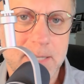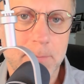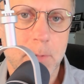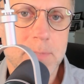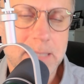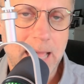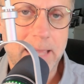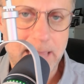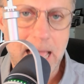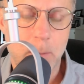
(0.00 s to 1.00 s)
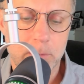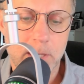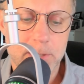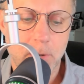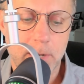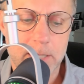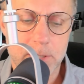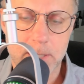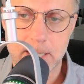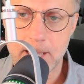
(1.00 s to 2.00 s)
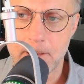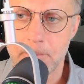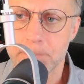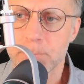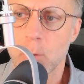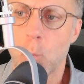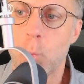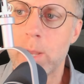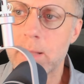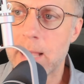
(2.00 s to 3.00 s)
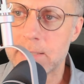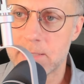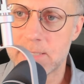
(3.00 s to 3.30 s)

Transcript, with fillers: symptoms like that when they start HCL, we like to